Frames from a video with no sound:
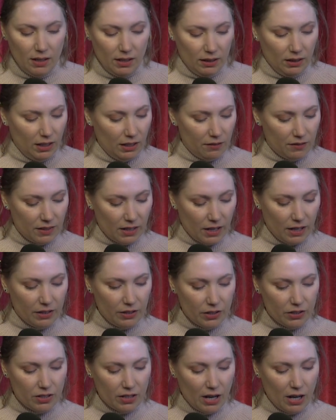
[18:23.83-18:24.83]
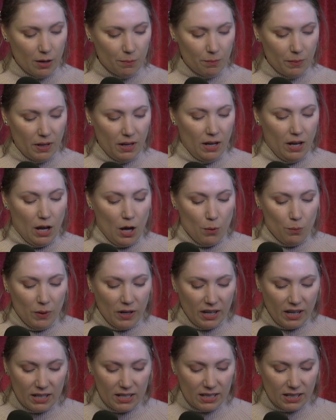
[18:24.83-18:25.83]
Lift others up.
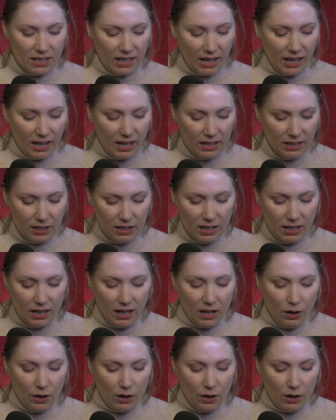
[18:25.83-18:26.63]
Because again,